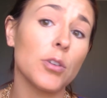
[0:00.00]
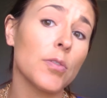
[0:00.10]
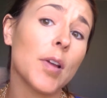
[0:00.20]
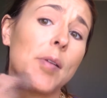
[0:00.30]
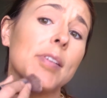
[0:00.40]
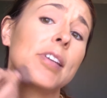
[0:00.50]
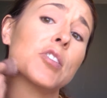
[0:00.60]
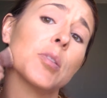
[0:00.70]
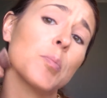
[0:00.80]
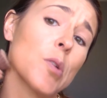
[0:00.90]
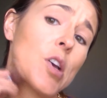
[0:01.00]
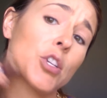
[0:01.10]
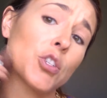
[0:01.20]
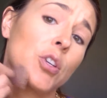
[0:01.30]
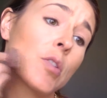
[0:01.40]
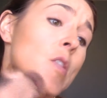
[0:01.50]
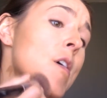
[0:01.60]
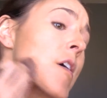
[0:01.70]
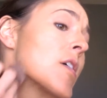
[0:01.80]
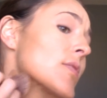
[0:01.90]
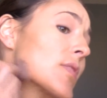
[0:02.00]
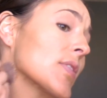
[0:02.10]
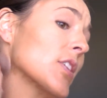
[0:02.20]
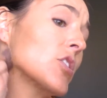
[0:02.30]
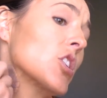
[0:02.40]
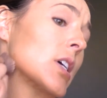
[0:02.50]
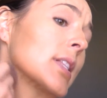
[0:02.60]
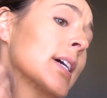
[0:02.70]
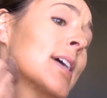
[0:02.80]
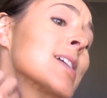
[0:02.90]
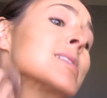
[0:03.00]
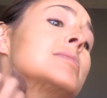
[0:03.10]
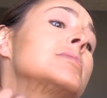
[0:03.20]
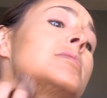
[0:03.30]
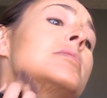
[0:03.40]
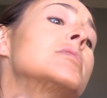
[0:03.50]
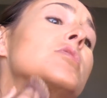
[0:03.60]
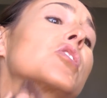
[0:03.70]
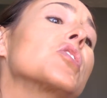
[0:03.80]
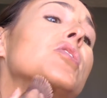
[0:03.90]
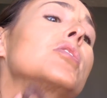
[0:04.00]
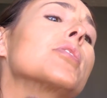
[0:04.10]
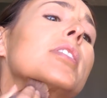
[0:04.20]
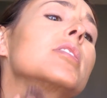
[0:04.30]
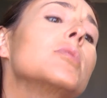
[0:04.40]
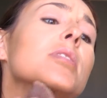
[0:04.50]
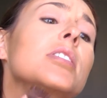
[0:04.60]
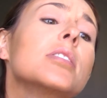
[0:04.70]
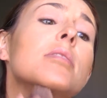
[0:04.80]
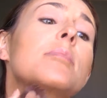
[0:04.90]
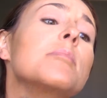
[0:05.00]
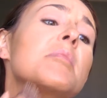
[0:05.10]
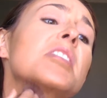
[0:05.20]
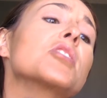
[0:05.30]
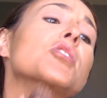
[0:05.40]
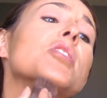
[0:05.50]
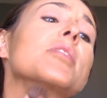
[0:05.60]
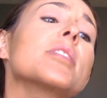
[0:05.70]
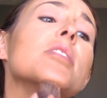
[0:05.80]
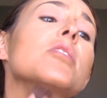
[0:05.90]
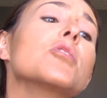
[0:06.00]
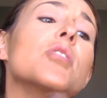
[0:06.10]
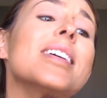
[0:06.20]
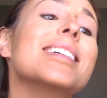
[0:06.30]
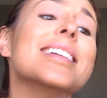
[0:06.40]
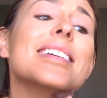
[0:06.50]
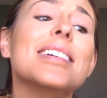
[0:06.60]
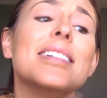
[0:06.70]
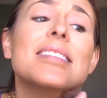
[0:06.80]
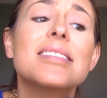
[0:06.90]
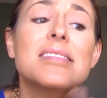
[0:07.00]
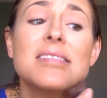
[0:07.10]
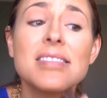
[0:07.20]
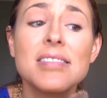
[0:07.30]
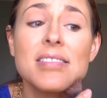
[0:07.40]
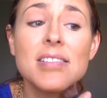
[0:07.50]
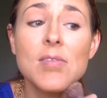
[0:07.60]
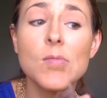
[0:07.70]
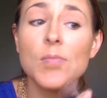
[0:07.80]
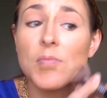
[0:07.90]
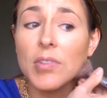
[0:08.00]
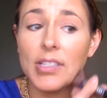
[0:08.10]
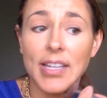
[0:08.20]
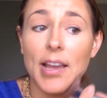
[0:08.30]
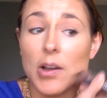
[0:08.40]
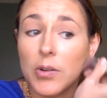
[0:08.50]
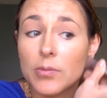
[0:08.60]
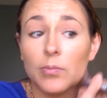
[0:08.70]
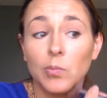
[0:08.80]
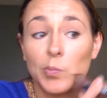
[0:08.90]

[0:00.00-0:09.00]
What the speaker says: your foundation brush for the jawline just so that you can make sure that you're dragging it down.